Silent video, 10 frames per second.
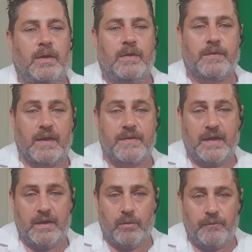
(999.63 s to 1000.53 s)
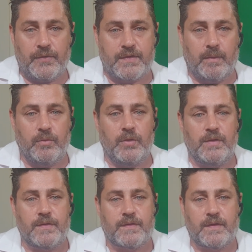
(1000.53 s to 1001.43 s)
So that's that. Our office number
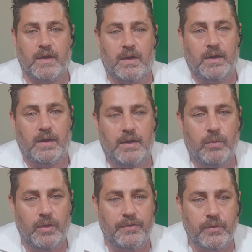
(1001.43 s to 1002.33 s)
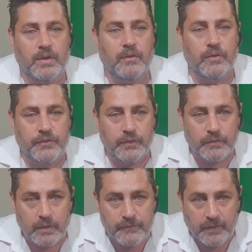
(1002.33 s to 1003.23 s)
is 1300
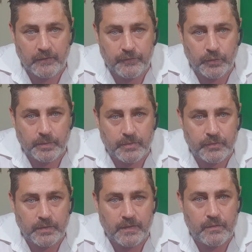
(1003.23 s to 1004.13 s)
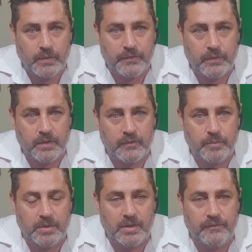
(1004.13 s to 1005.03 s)
235 433. That's 1300
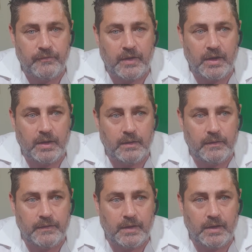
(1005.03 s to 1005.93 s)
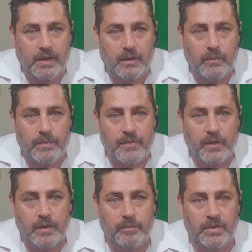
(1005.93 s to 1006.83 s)
Belief, and our
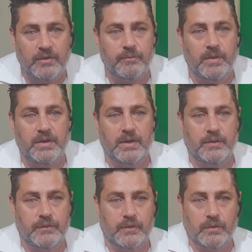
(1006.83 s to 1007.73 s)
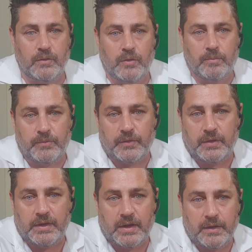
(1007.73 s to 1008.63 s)
website
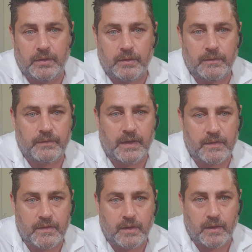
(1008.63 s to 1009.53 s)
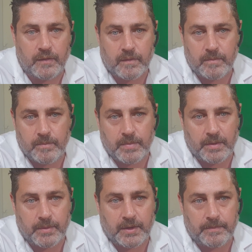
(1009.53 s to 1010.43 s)
beliefmedia.com.au. Thanks, guys.
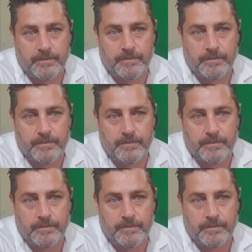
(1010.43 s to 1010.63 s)
Bye-bye.